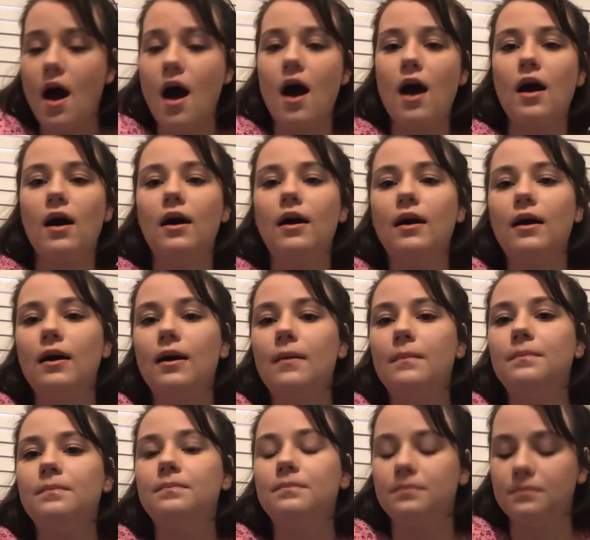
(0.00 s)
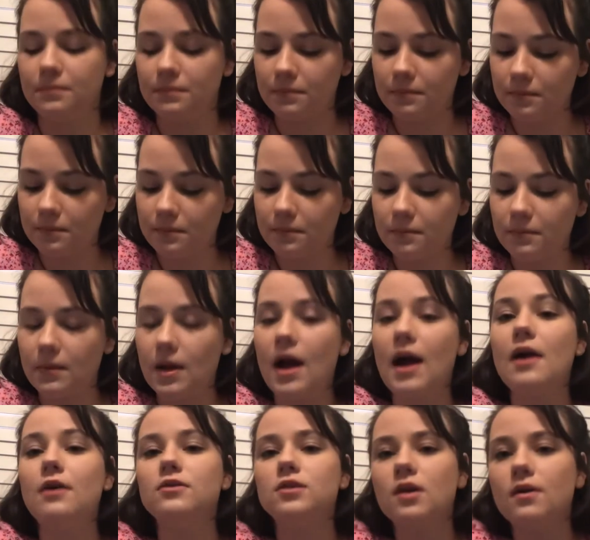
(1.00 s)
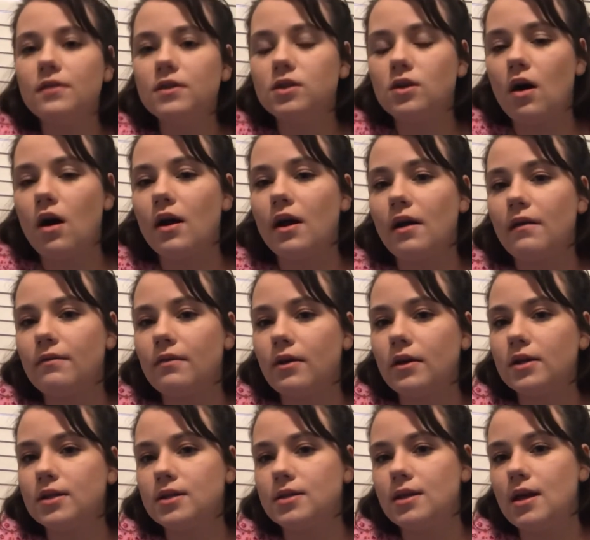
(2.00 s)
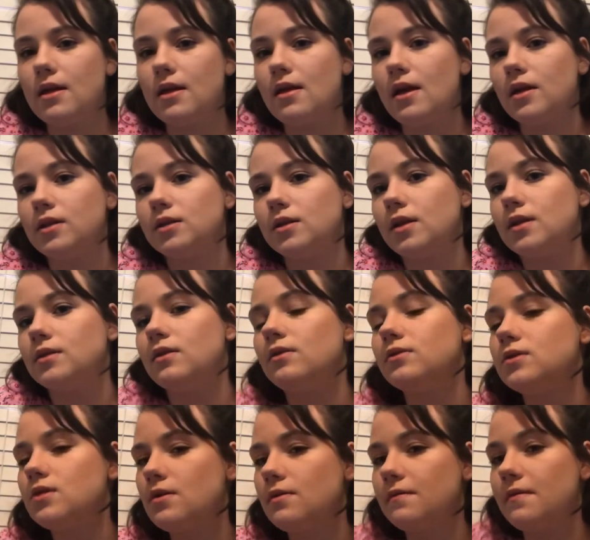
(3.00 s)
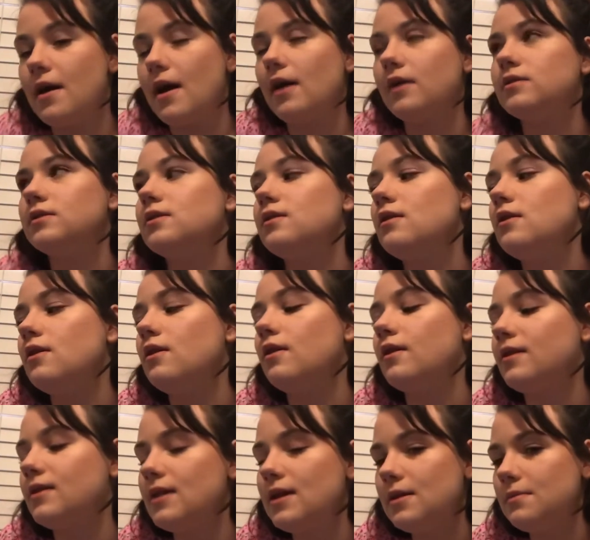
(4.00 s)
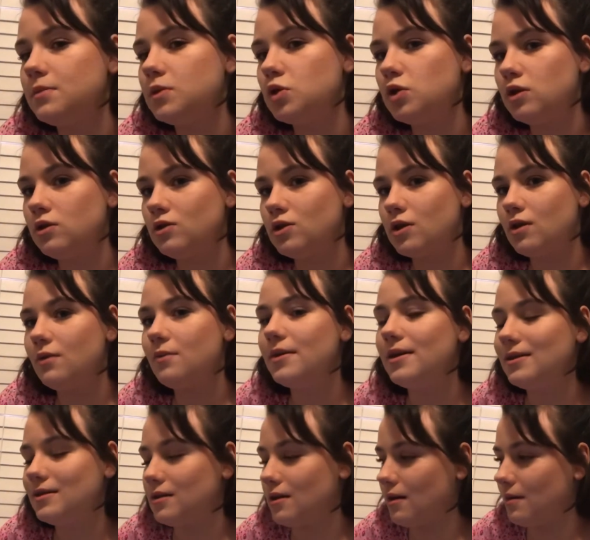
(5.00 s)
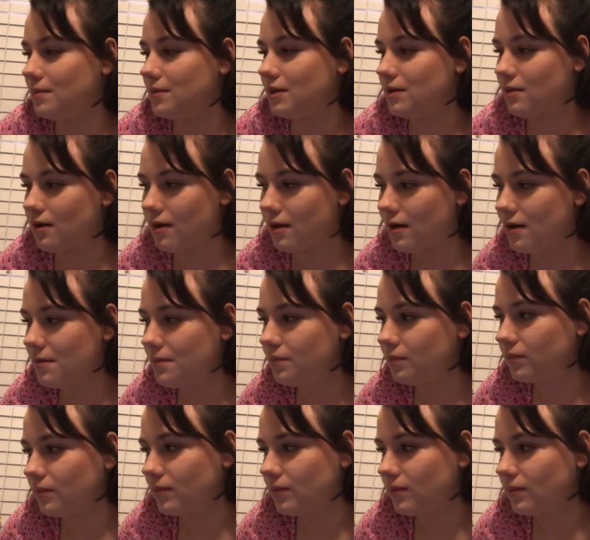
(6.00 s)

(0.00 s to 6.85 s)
Um, I also have a dog. I forgot to say that, so that's also a fact. Her name's Ginger. We adopted her.